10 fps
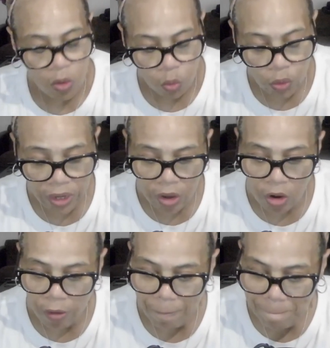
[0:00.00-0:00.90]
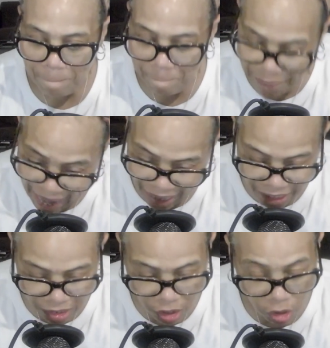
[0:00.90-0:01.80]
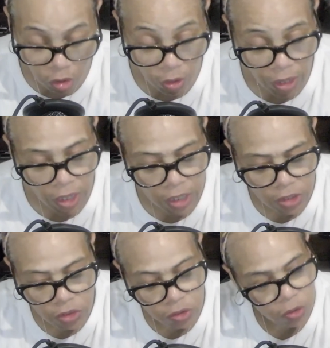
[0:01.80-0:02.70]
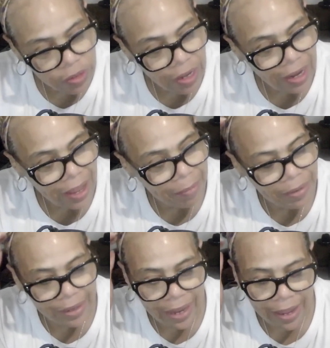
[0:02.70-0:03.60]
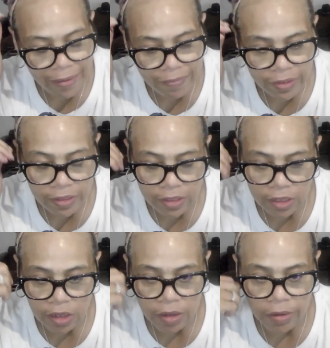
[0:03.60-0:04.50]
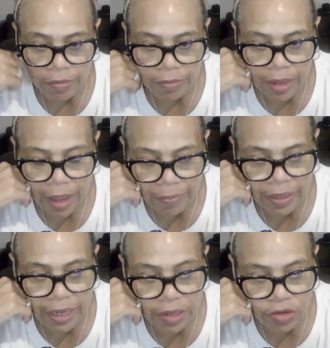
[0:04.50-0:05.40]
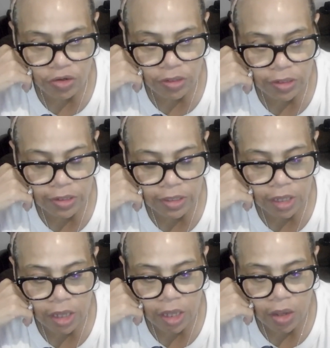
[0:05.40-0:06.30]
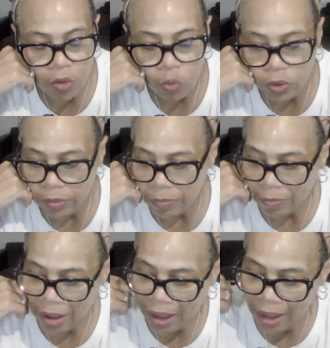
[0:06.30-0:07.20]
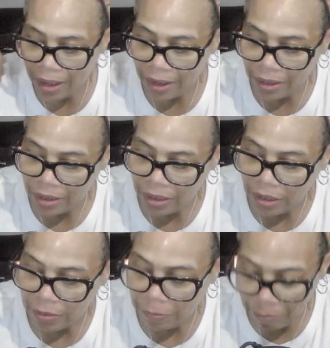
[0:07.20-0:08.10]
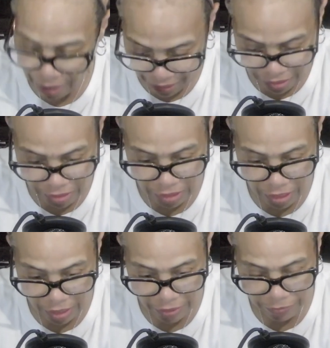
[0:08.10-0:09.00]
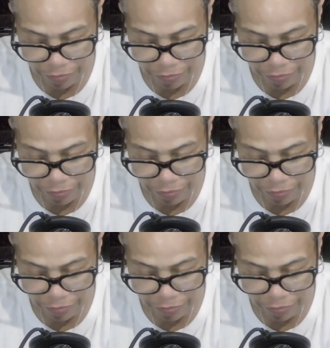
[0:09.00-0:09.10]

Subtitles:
We are back, y'all. You know, y'all, I've been having some complications with my mic today.